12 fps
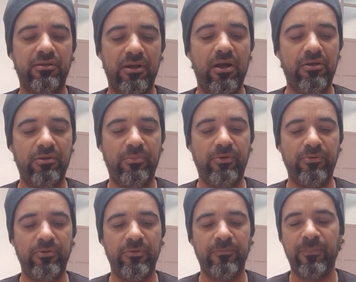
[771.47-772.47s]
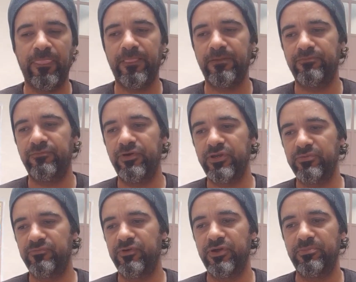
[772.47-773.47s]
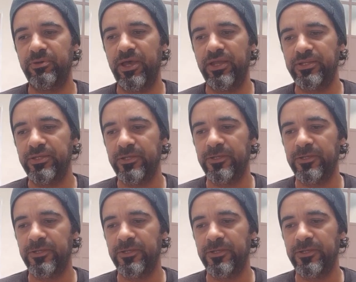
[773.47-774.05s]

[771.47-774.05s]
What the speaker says: horrible, very, very bad.